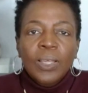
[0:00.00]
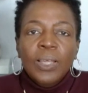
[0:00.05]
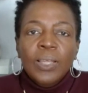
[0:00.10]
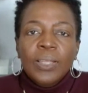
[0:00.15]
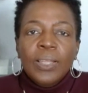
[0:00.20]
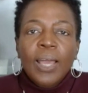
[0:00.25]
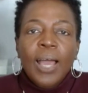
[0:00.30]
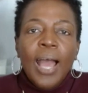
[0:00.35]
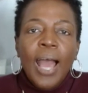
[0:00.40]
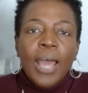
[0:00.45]

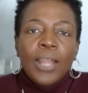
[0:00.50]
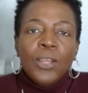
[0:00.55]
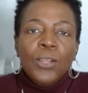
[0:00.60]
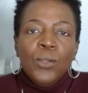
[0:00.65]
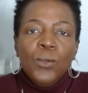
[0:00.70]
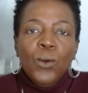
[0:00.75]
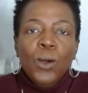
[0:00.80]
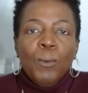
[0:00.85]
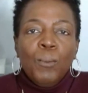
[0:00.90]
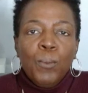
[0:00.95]
Now, how do
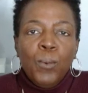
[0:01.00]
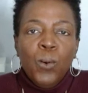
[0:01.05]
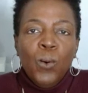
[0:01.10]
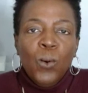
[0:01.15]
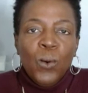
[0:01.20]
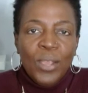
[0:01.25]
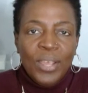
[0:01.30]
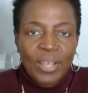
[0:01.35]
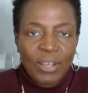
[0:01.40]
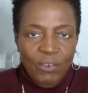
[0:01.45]
you
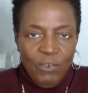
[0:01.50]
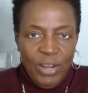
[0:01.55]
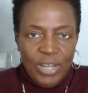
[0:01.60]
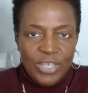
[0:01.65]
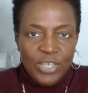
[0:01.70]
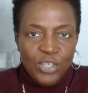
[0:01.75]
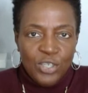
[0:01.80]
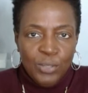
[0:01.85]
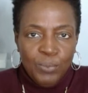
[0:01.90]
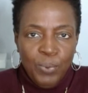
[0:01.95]
appoint a
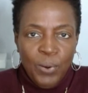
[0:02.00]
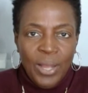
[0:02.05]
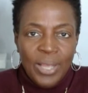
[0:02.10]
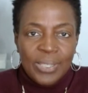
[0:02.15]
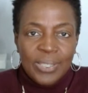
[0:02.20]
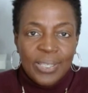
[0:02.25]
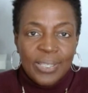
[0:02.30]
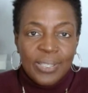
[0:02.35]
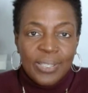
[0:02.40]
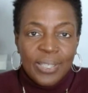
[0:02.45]
registered
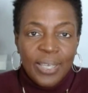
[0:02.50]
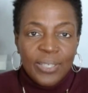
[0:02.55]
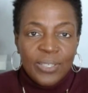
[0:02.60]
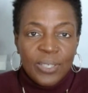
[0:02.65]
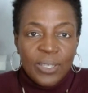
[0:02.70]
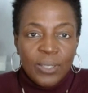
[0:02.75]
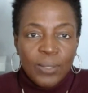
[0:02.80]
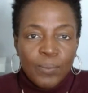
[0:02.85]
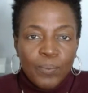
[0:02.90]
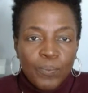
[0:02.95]
process
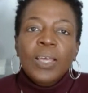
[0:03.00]
agent?